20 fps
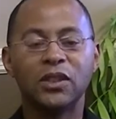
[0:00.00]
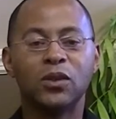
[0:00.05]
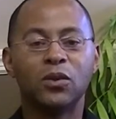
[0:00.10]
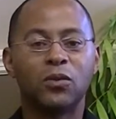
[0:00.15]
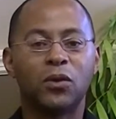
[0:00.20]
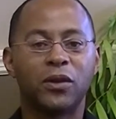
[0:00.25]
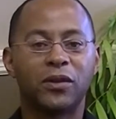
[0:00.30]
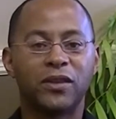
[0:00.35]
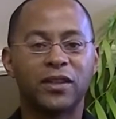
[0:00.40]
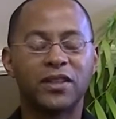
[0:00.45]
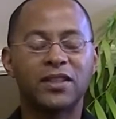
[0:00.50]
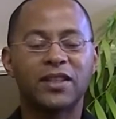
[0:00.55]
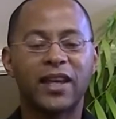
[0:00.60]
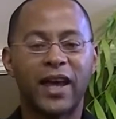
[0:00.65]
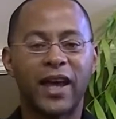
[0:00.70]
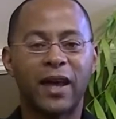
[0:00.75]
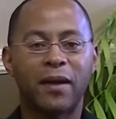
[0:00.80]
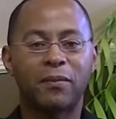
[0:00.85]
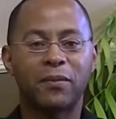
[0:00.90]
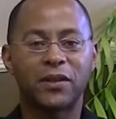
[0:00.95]
Well, this
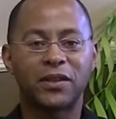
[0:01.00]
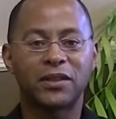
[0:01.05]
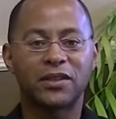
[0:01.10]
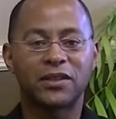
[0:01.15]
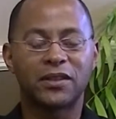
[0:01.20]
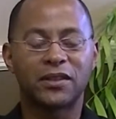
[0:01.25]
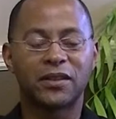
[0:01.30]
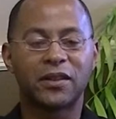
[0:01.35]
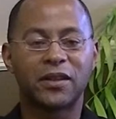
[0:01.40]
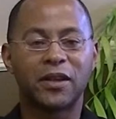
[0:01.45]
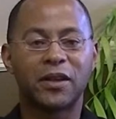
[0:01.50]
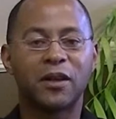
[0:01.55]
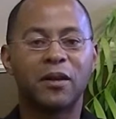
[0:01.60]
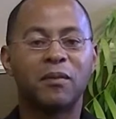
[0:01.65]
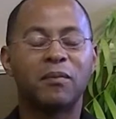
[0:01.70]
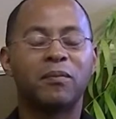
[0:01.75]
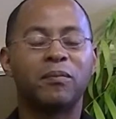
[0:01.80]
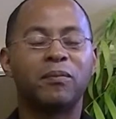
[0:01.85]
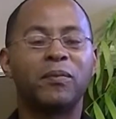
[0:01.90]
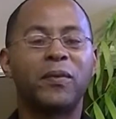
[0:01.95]
happens
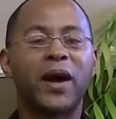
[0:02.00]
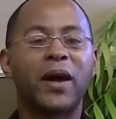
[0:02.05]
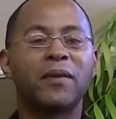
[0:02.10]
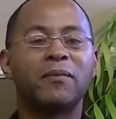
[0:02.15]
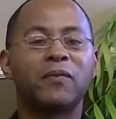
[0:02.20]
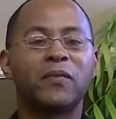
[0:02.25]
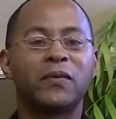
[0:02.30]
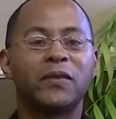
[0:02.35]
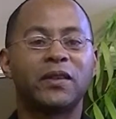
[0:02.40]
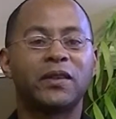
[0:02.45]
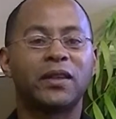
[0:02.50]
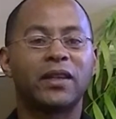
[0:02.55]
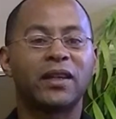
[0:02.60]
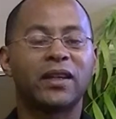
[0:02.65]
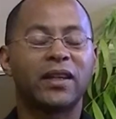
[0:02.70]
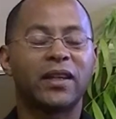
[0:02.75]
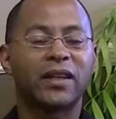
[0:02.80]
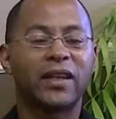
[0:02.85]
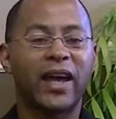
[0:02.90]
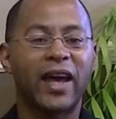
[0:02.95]
by
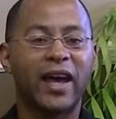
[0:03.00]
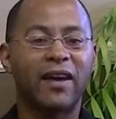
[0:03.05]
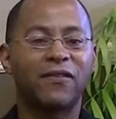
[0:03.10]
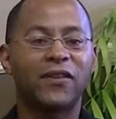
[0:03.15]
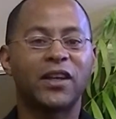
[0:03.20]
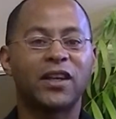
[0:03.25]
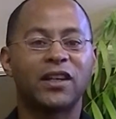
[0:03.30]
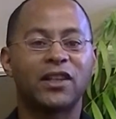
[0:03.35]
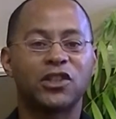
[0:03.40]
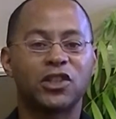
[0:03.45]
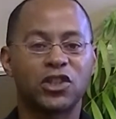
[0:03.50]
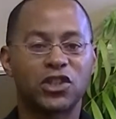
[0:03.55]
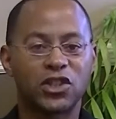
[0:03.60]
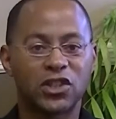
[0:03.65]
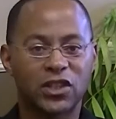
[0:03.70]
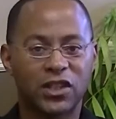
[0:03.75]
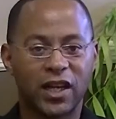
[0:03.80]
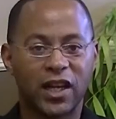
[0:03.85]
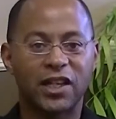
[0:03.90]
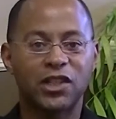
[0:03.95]
having a
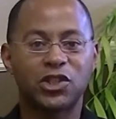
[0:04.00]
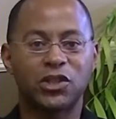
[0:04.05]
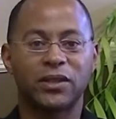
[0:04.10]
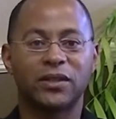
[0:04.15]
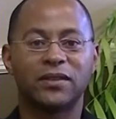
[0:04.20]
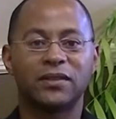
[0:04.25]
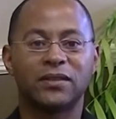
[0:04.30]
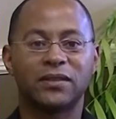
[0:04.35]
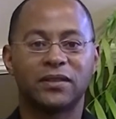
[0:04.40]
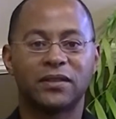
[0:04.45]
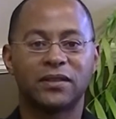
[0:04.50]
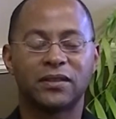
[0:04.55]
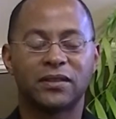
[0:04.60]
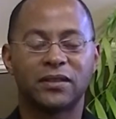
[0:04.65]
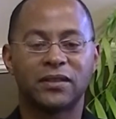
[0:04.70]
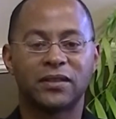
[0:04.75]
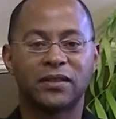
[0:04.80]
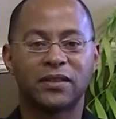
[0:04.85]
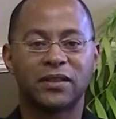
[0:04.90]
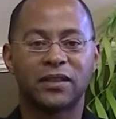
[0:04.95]
discussion
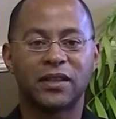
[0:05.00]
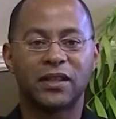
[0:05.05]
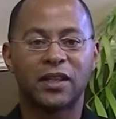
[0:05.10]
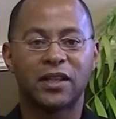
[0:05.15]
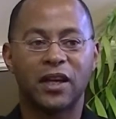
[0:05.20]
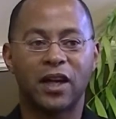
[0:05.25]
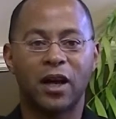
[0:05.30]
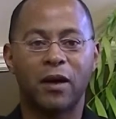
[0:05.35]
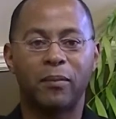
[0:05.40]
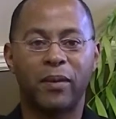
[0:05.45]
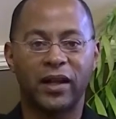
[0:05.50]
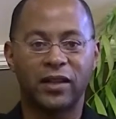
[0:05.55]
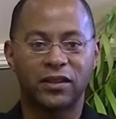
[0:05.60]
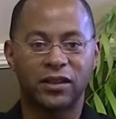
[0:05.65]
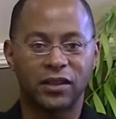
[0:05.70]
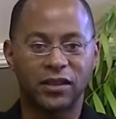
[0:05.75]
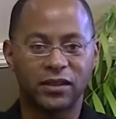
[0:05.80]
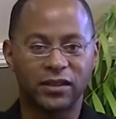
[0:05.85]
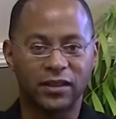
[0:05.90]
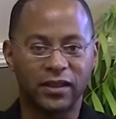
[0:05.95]
about
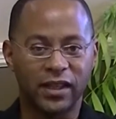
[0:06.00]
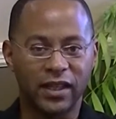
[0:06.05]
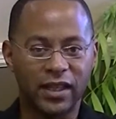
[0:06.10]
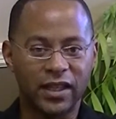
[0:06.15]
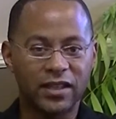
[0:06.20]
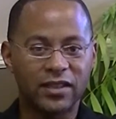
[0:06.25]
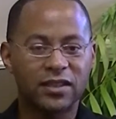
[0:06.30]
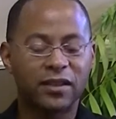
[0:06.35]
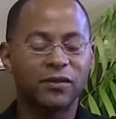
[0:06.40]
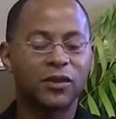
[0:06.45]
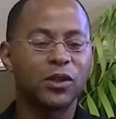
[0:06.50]
the needs of